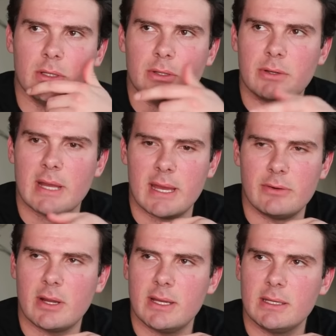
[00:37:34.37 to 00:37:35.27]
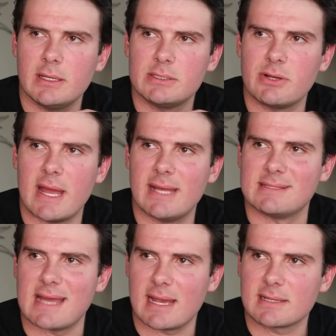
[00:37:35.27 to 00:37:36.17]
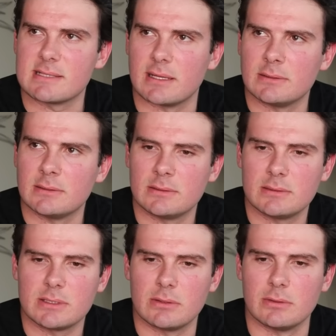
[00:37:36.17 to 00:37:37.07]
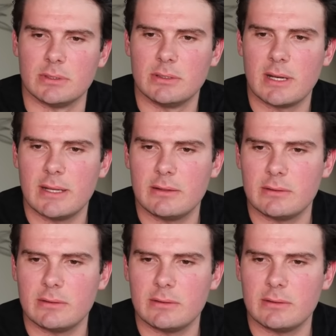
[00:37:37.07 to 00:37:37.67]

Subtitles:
your handwriting is your hand's accent. So your hand